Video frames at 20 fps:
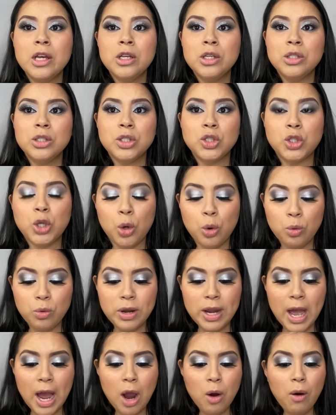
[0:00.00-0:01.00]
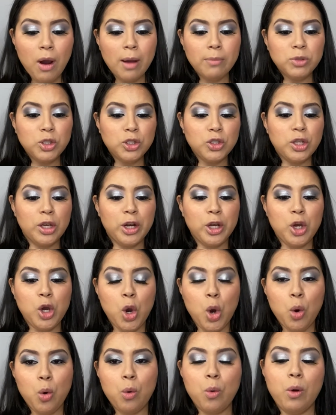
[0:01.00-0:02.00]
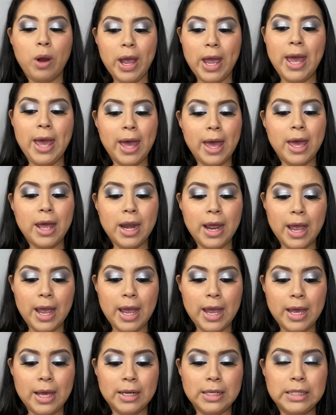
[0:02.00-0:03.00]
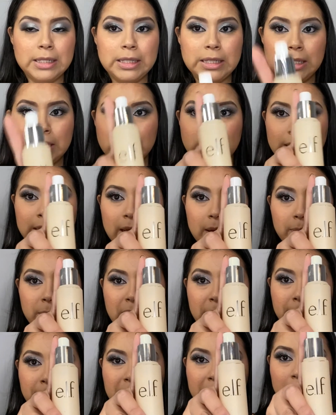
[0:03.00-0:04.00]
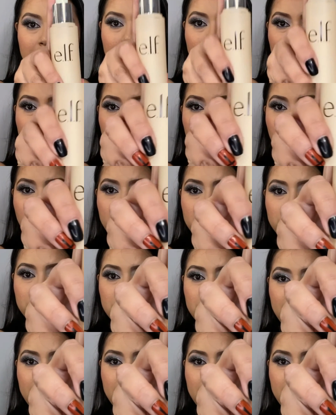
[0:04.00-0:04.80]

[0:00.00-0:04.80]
So now I'm just gonna go ahead and set my makeup with the